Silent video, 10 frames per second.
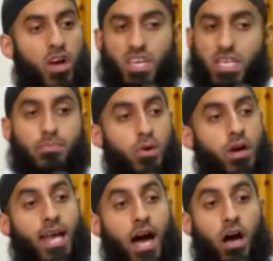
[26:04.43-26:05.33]
keep putting
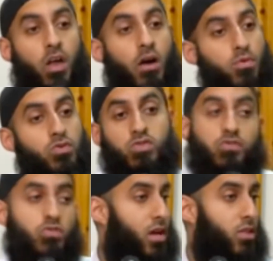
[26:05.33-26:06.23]
that alarm on
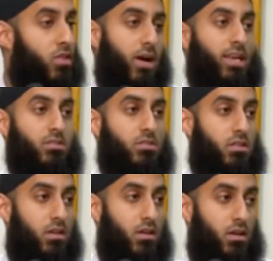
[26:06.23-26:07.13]
snooze otherwise.
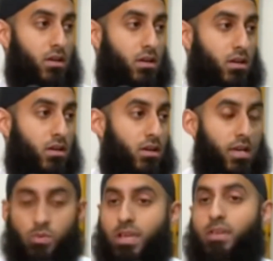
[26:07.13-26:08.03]

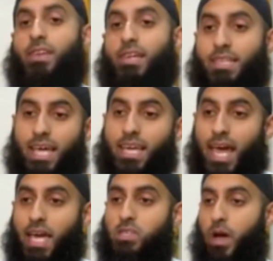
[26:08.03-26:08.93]
We live in a day and
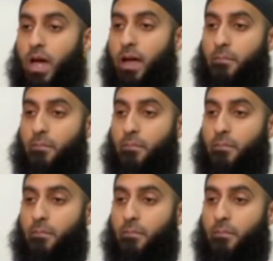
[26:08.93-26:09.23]
age where,